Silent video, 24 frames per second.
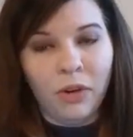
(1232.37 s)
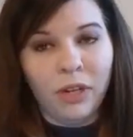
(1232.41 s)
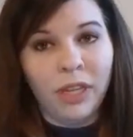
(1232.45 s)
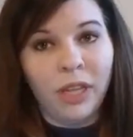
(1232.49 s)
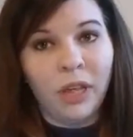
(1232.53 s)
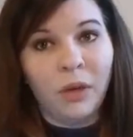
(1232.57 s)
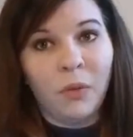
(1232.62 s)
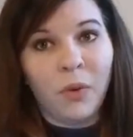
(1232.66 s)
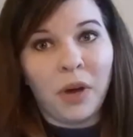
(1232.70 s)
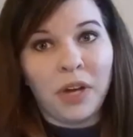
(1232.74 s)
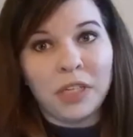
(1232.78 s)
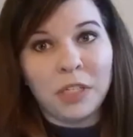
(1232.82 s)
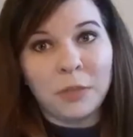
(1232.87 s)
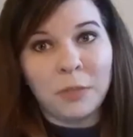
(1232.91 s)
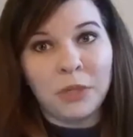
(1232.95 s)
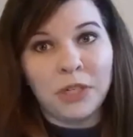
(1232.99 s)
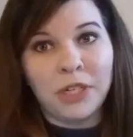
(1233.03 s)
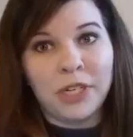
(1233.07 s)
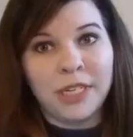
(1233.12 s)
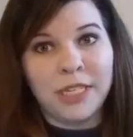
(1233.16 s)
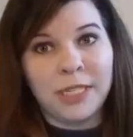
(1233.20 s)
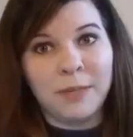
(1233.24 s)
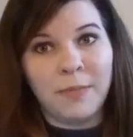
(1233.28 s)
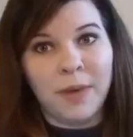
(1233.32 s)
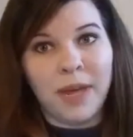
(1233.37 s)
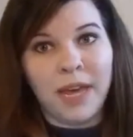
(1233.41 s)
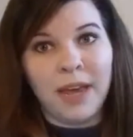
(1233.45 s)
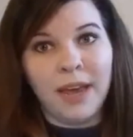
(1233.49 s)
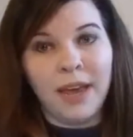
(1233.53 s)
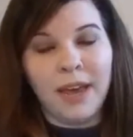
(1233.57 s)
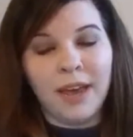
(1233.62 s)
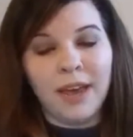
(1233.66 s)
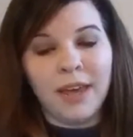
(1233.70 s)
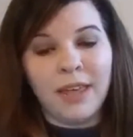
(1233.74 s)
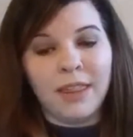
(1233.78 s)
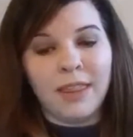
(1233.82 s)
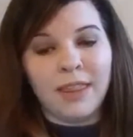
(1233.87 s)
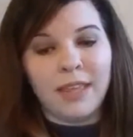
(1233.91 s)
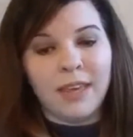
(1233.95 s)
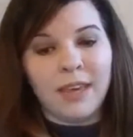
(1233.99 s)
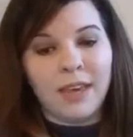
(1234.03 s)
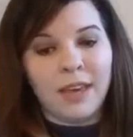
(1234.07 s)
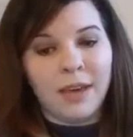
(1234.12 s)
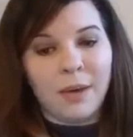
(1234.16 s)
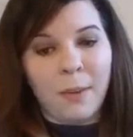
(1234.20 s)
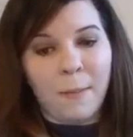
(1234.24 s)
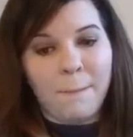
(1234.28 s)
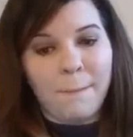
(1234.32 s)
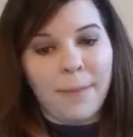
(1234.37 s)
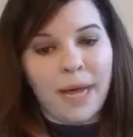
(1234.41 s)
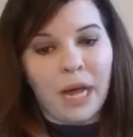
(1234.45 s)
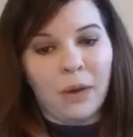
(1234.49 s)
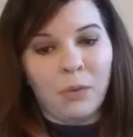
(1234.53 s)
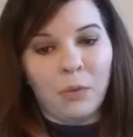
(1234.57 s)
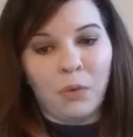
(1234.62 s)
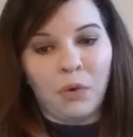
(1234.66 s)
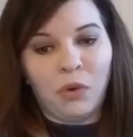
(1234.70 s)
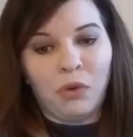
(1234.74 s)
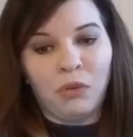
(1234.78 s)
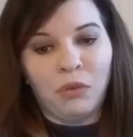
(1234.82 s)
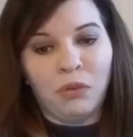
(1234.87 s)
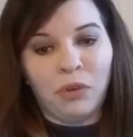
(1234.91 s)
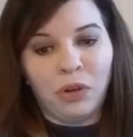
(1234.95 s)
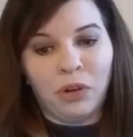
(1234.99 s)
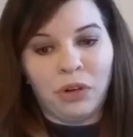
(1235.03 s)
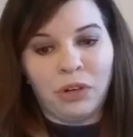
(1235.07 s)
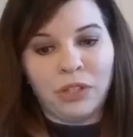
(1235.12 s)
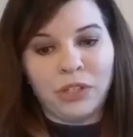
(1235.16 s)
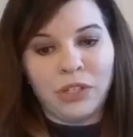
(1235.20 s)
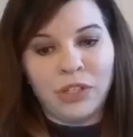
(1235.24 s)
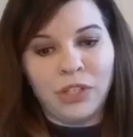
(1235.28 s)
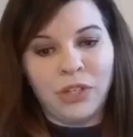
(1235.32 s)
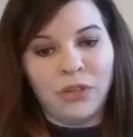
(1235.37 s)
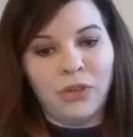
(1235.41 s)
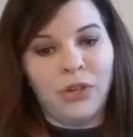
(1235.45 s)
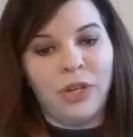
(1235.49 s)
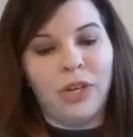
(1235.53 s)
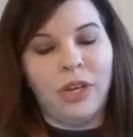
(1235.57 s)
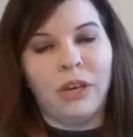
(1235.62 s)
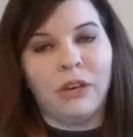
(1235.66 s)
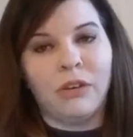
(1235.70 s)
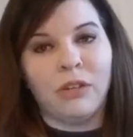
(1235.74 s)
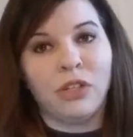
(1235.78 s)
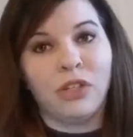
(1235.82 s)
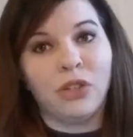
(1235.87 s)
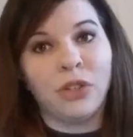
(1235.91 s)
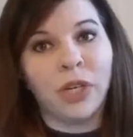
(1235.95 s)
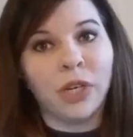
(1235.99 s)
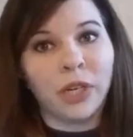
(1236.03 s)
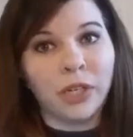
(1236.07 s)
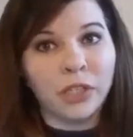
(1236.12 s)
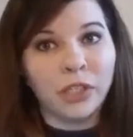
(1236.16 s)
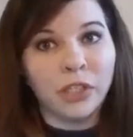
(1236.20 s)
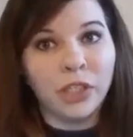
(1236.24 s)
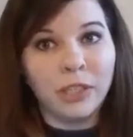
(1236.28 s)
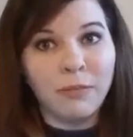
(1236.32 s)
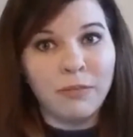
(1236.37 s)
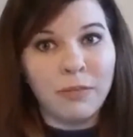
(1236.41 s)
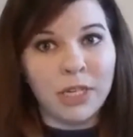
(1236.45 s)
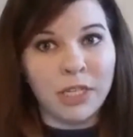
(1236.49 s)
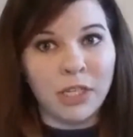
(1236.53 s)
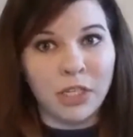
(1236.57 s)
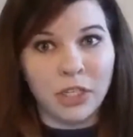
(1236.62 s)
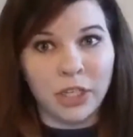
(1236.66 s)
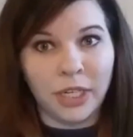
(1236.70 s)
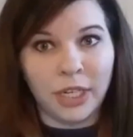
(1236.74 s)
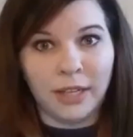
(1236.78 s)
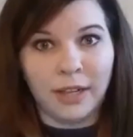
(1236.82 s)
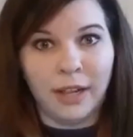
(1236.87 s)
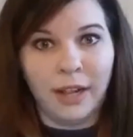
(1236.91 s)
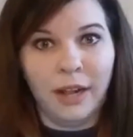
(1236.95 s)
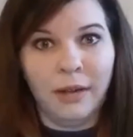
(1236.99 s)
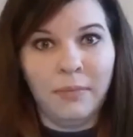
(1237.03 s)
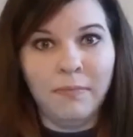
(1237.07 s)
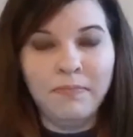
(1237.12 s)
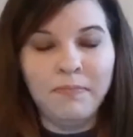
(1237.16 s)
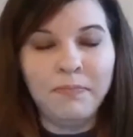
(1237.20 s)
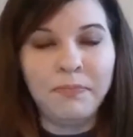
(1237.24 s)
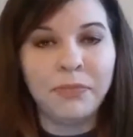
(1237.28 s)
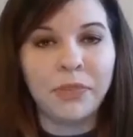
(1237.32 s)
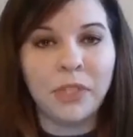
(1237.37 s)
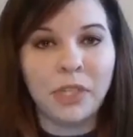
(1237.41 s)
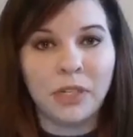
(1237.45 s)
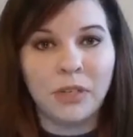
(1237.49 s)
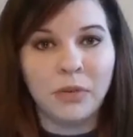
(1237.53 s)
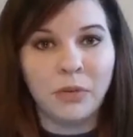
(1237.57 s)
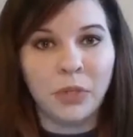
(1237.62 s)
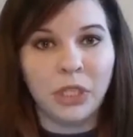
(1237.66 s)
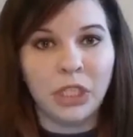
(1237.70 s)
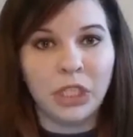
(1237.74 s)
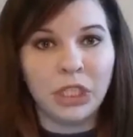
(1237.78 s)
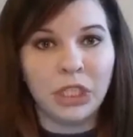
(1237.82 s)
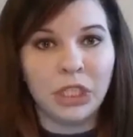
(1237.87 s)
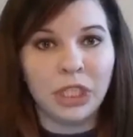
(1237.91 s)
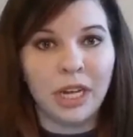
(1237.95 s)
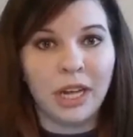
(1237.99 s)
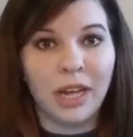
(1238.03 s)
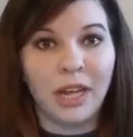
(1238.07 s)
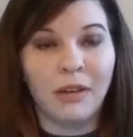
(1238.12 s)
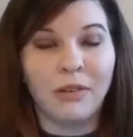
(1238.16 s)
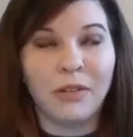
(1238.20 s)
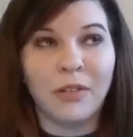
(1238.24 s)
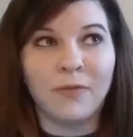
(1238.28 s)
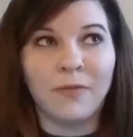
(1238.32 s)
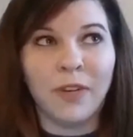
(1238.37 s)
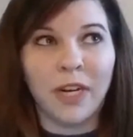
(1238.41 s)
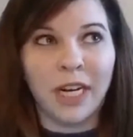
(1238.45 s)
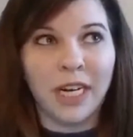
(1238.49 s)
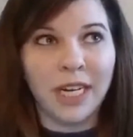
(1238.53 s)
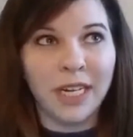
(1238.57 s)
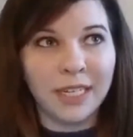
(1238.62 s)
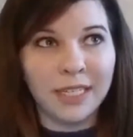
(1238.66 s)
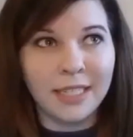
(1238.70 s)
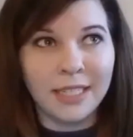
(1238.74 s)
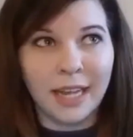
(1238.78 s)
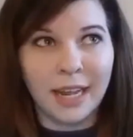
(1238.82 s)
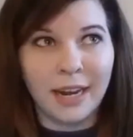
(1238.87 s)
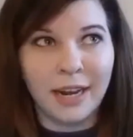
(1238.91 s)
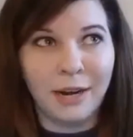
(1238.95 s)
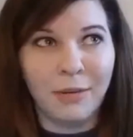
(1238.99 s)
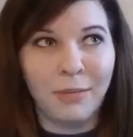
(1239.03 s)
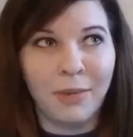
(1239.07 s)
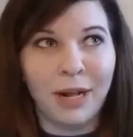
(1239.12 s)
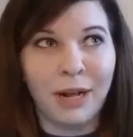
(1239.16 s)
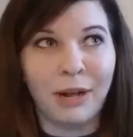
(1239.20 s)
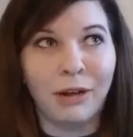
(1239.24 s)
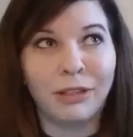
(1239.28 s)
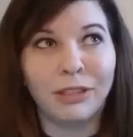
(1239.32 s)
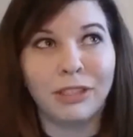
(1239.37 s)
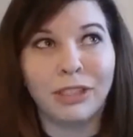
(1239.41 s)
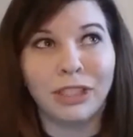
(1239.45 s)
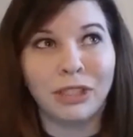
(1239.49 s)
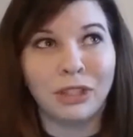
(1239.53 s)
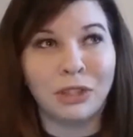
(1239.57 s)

really want to participate in the Bad Wolf Girl Studios Trick or Treat Mystery Club, which I was very excited about.